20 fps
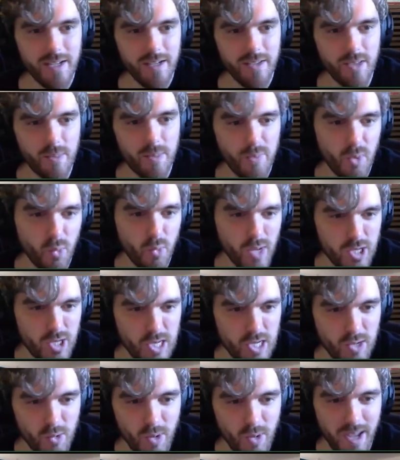The
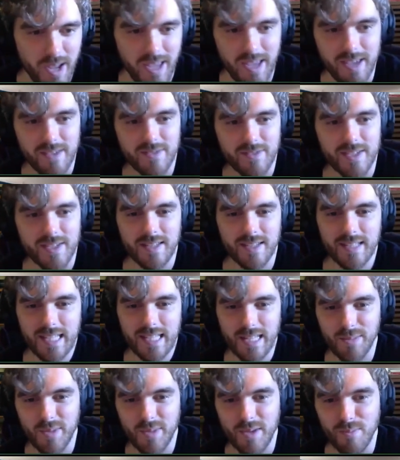bewitching wave is a
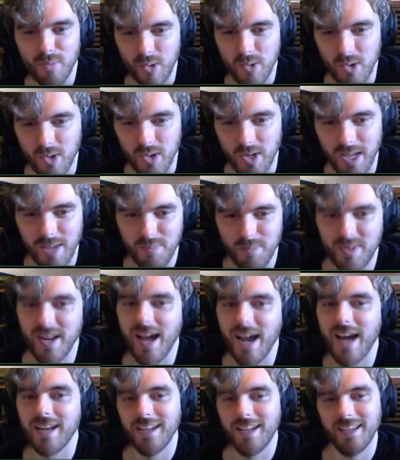little bit more
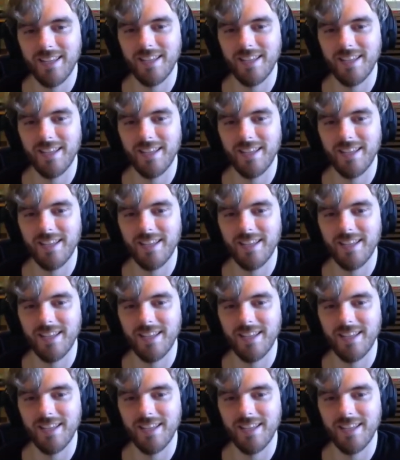hypnotic